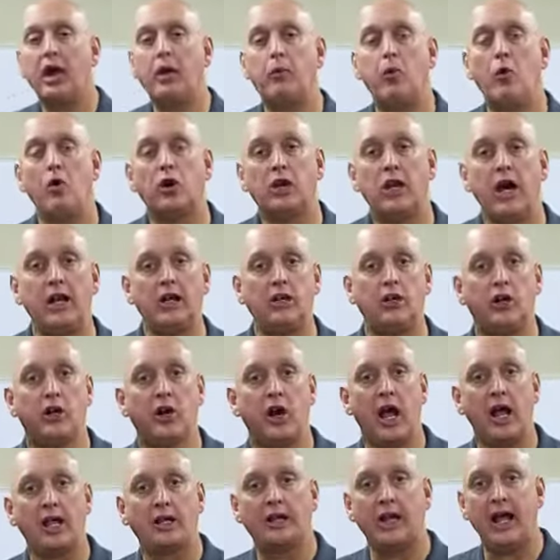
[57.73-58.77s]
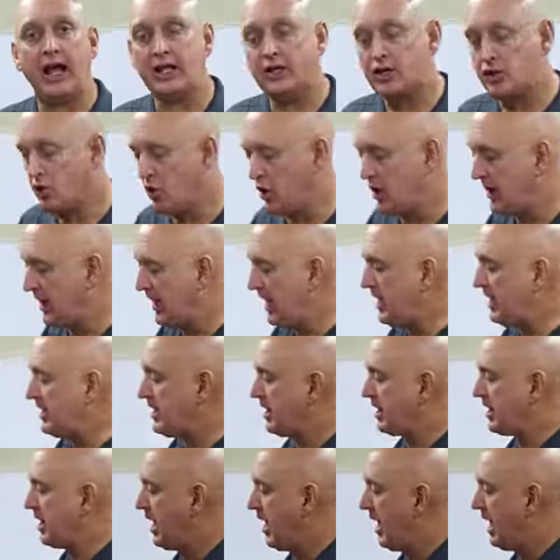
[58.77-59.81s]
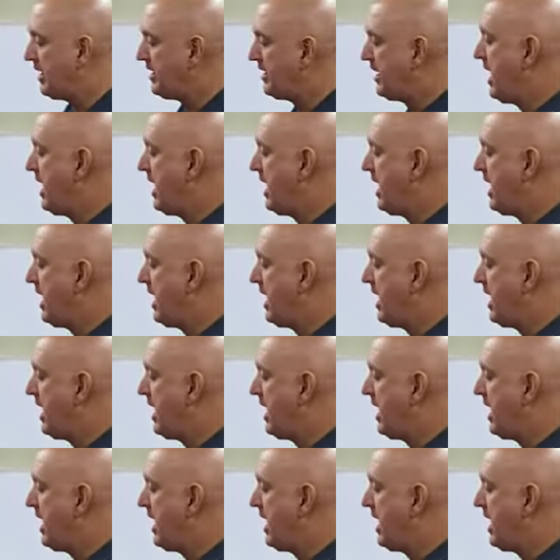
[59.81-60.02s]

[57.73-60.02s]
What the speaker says: cut good like that, so to get it to cut,